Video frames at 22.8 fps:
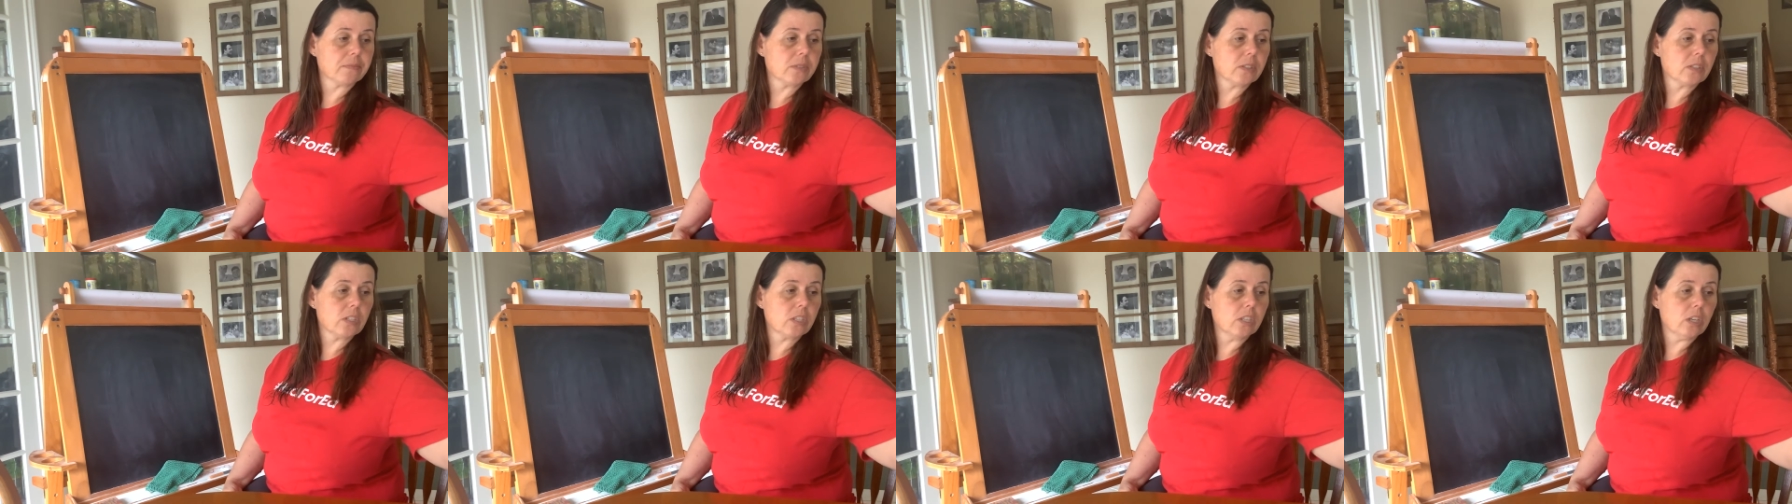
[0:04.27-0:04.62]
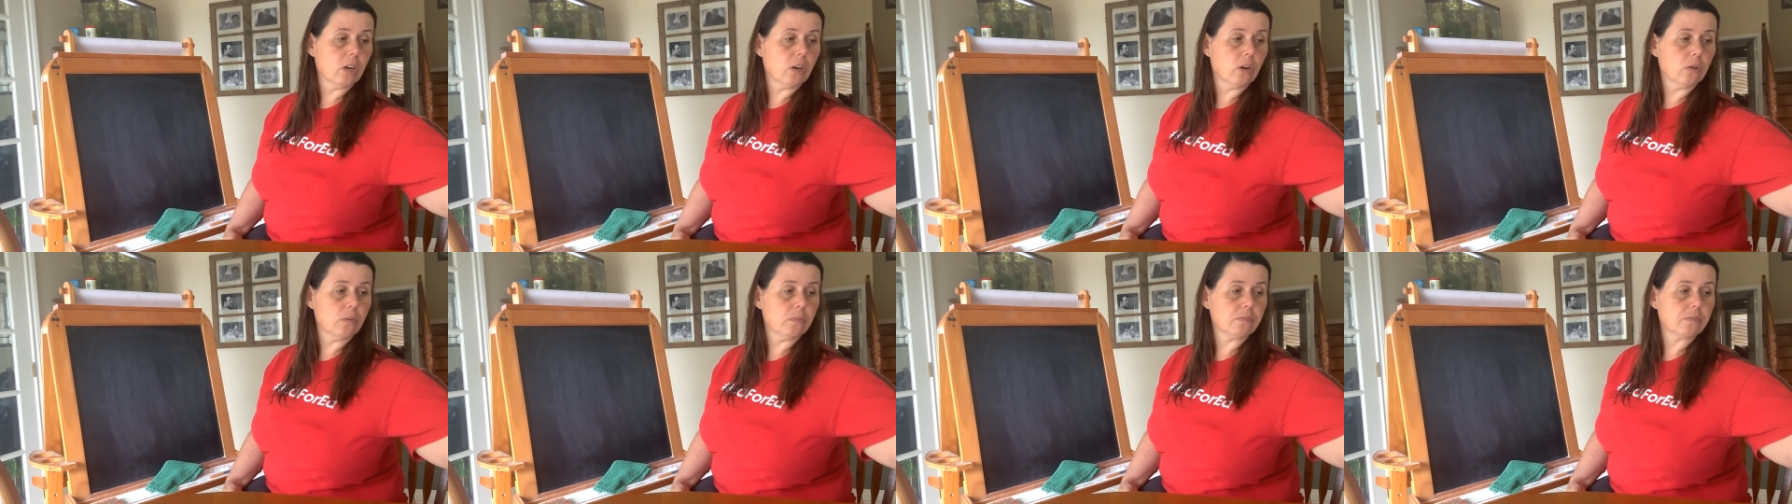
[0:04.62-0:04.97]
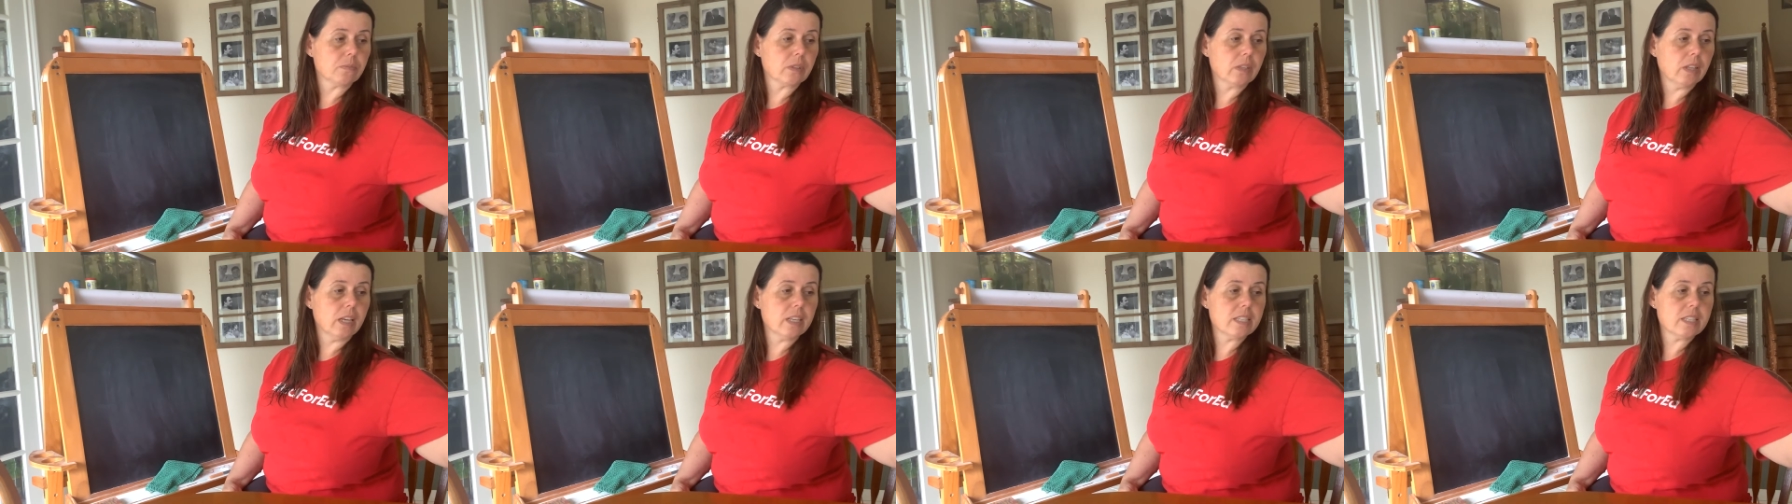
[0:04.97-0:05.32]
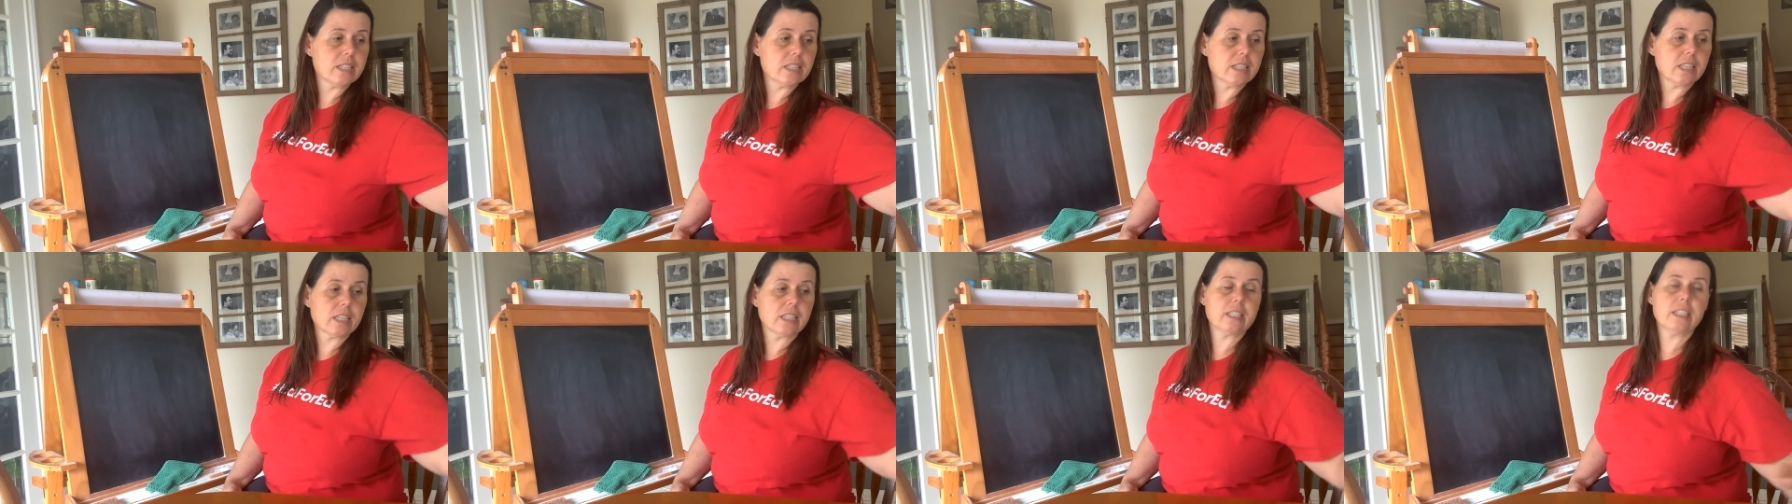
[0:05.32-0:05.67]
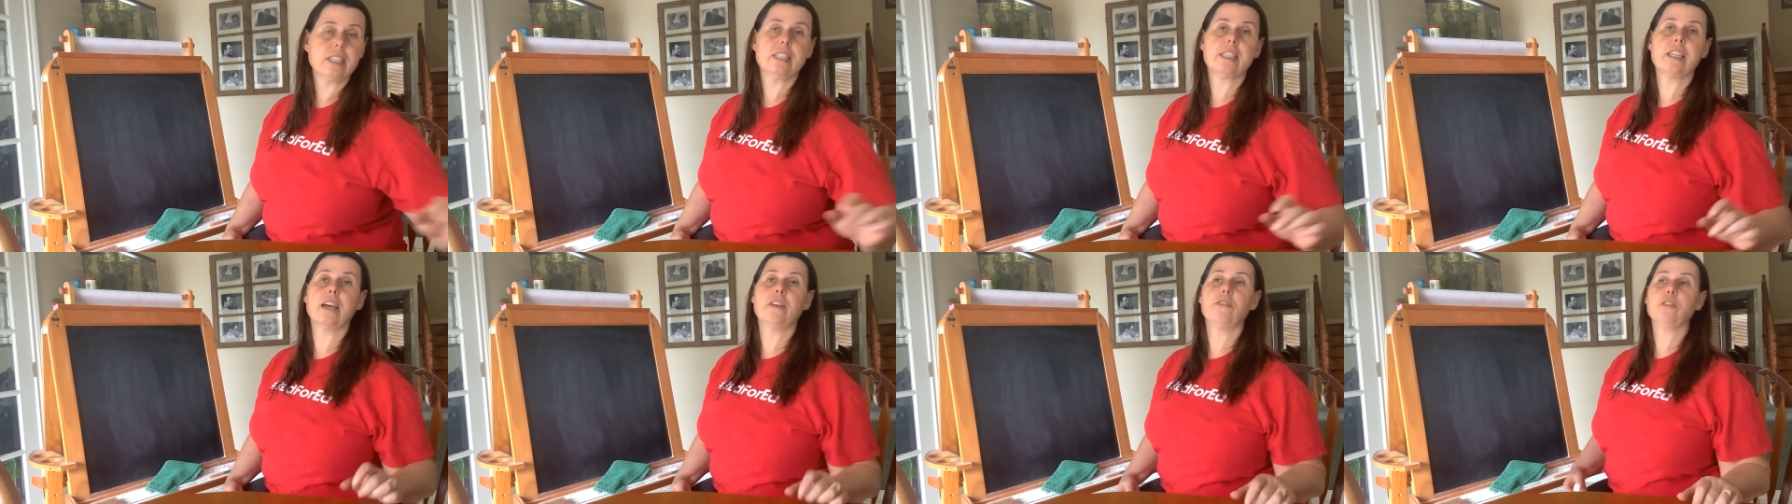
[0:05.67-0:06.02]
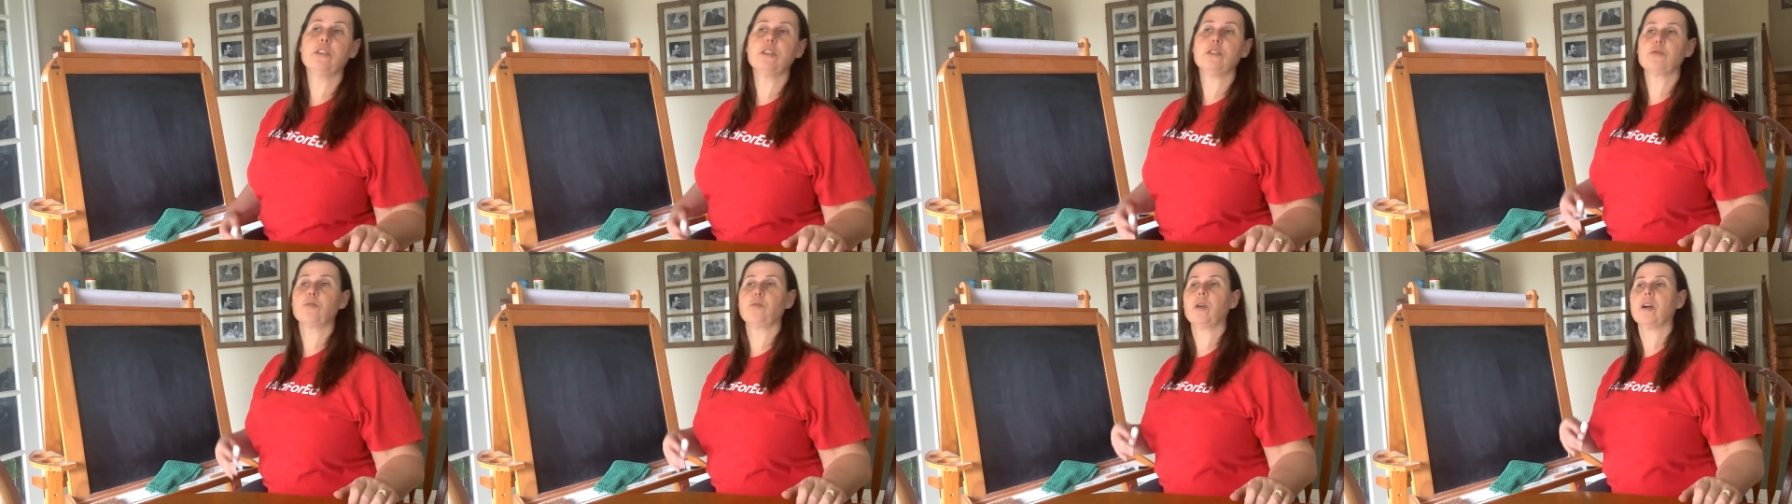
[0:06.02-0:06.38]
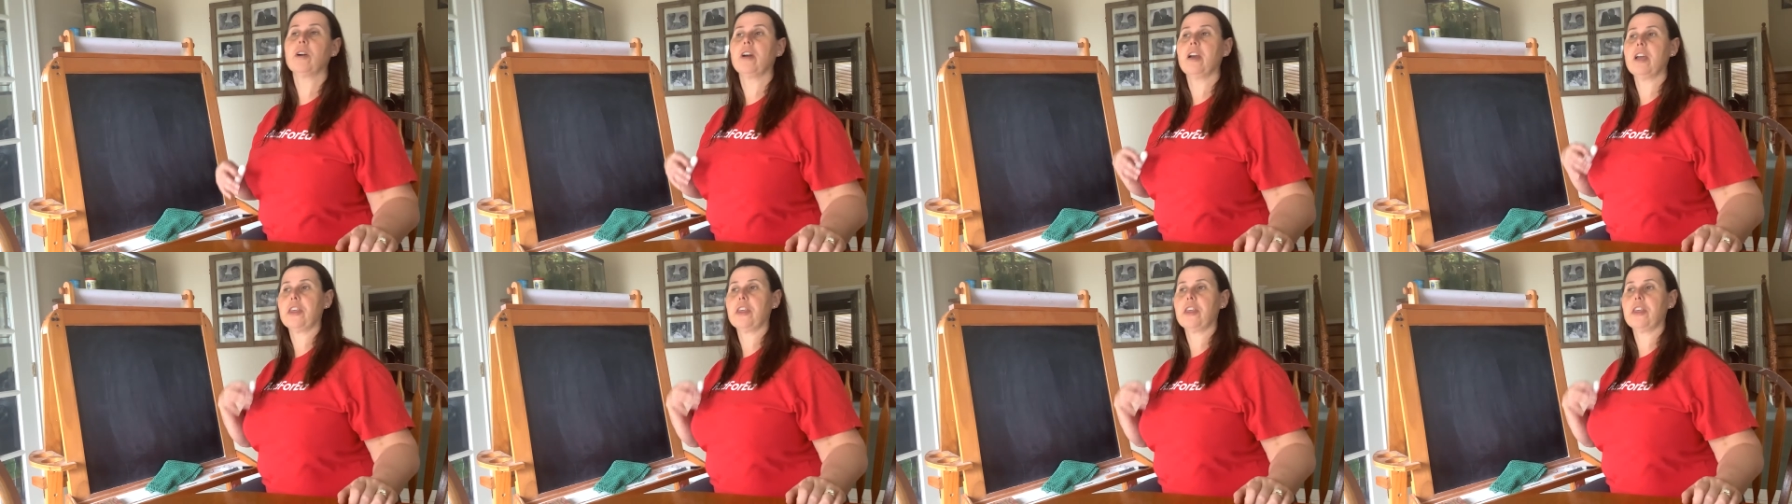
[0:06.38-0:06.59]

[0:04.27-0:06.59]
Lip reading: So, lesson 67 is where